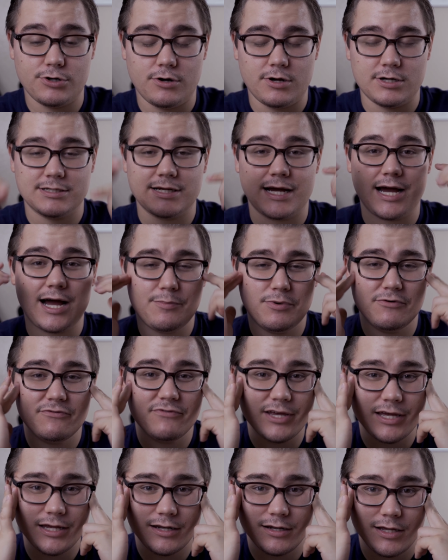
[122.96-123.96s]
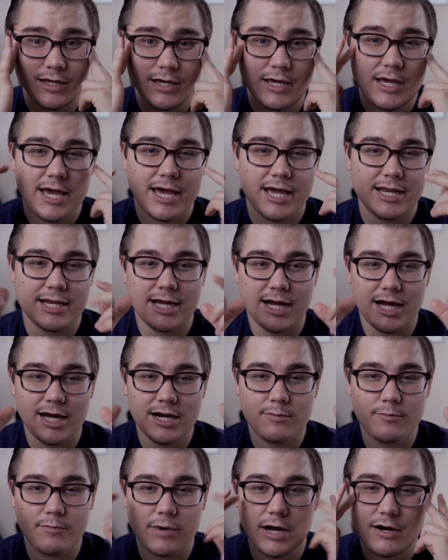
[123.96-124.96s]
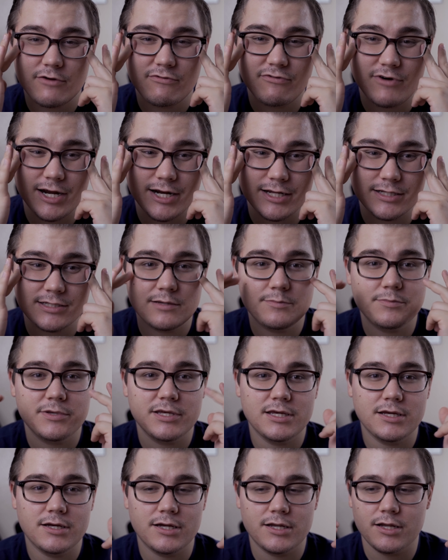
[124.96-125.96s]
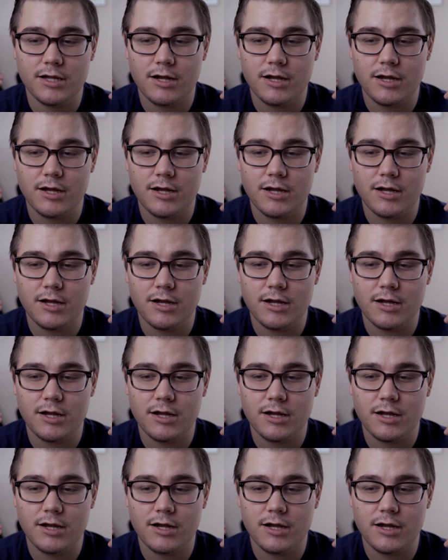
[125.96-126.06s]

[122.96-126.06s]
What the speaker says: on top of it and kind of modified it to be